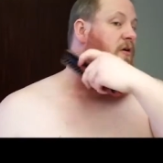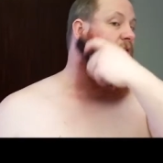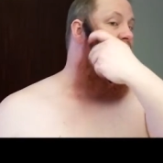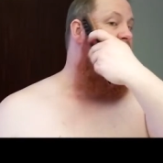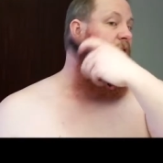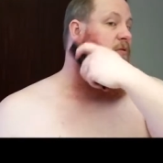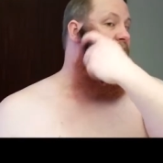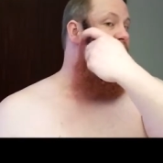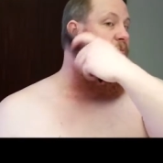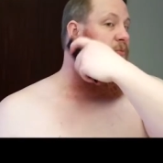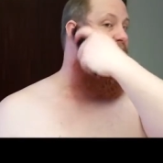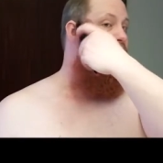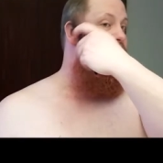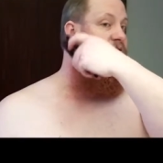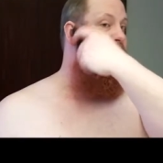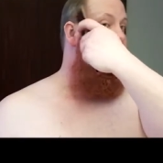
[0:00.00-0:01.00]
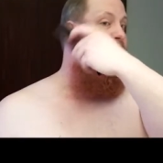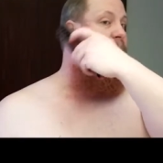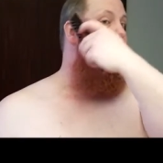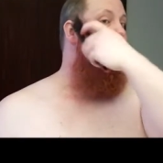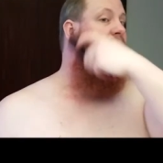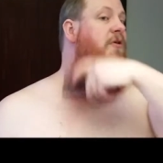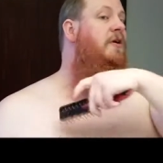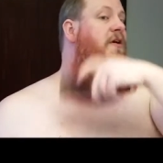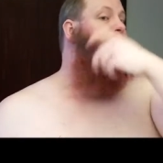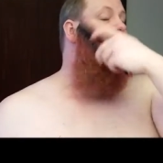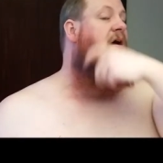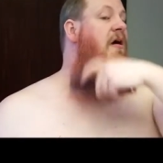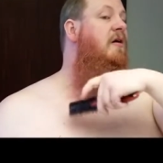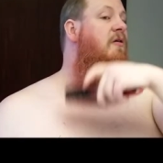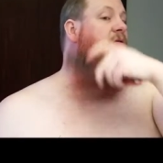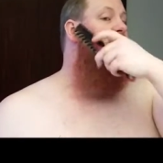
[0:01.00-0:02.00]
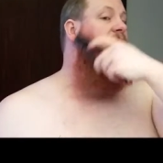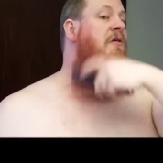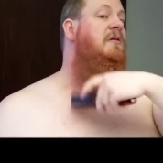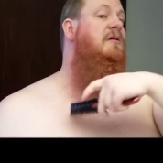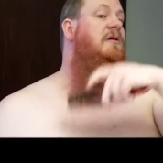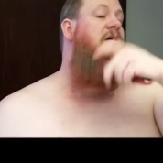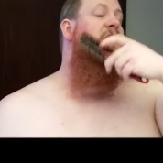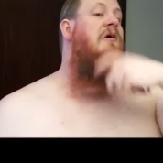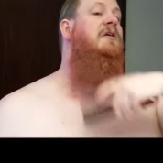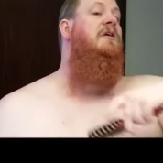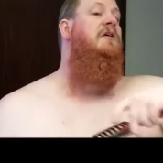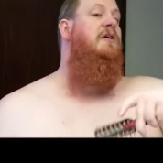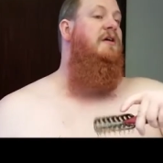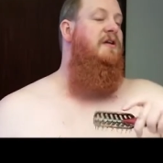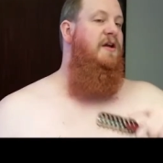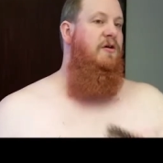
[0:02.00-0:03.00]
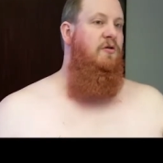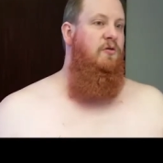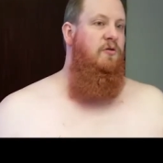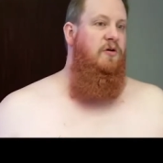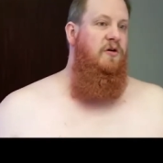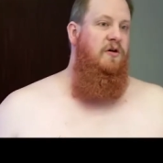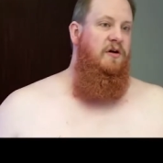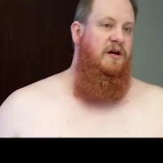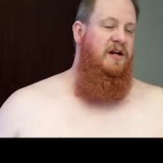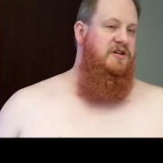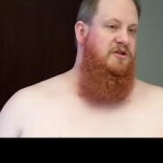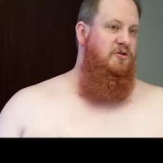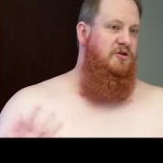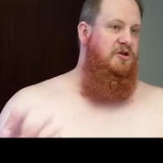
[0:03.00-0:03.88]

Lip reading: Yeah, we just brush that up and down. Get your